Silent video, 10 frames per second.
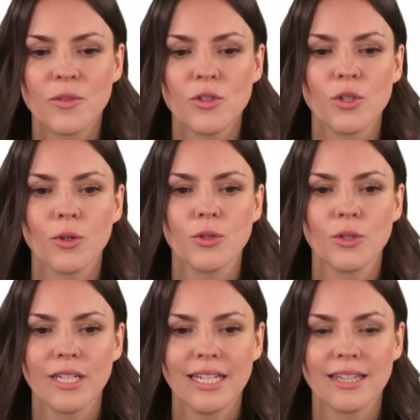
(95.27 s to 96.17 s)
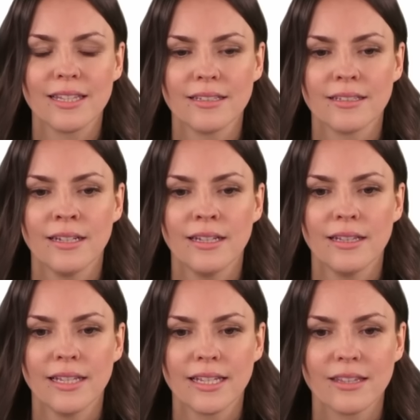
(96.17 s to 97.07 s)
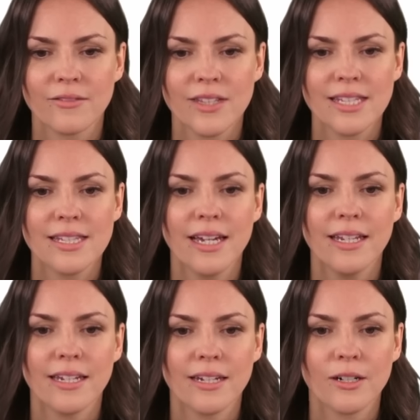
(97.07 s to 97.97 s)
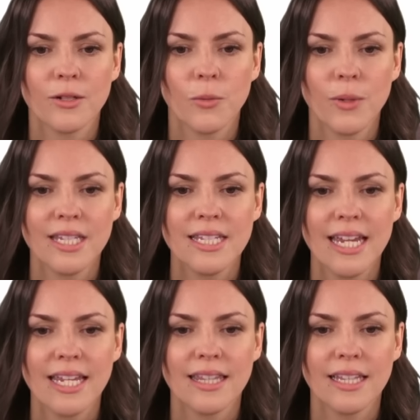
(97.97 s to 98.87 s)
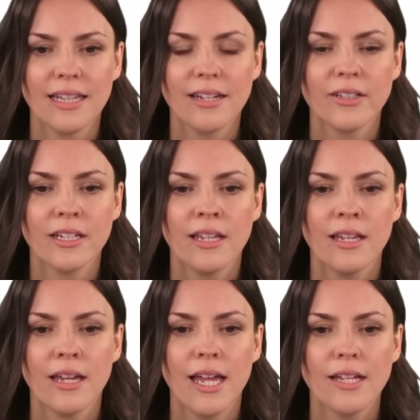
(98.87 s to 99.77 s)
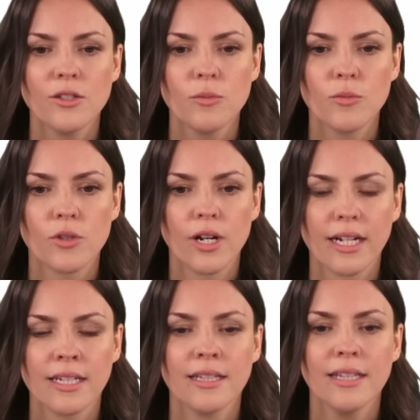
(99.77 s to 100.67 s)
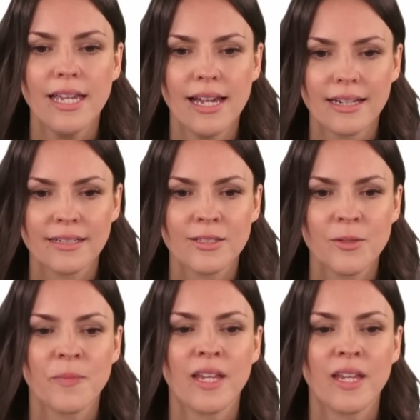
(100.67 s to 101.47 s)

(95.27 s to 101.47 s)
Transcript: So to get the length of this side here, we take the 11 and subtract the x.